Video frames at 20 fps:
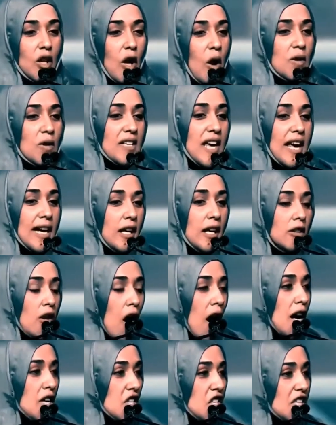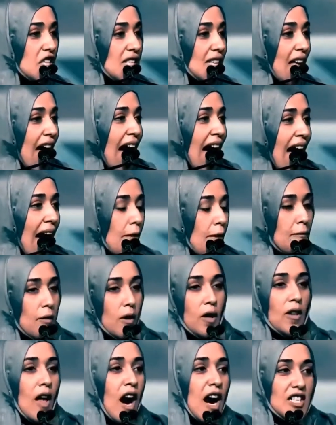go take a large staff
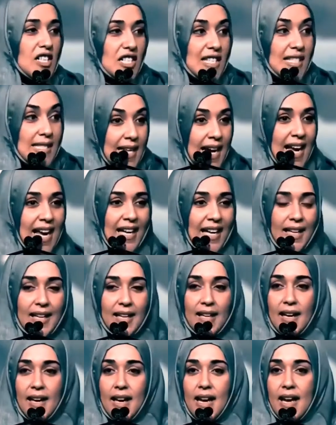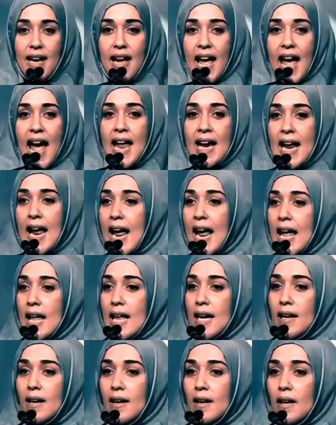or a large stick and
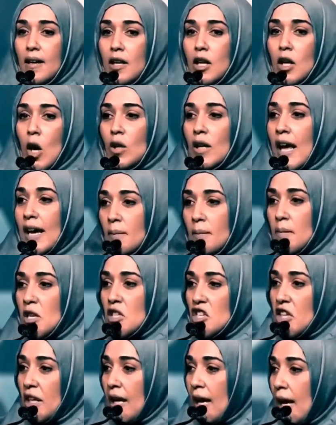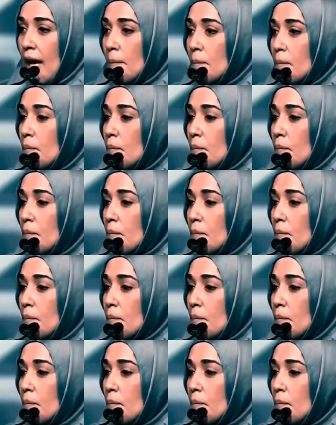hit, Lake Michigan,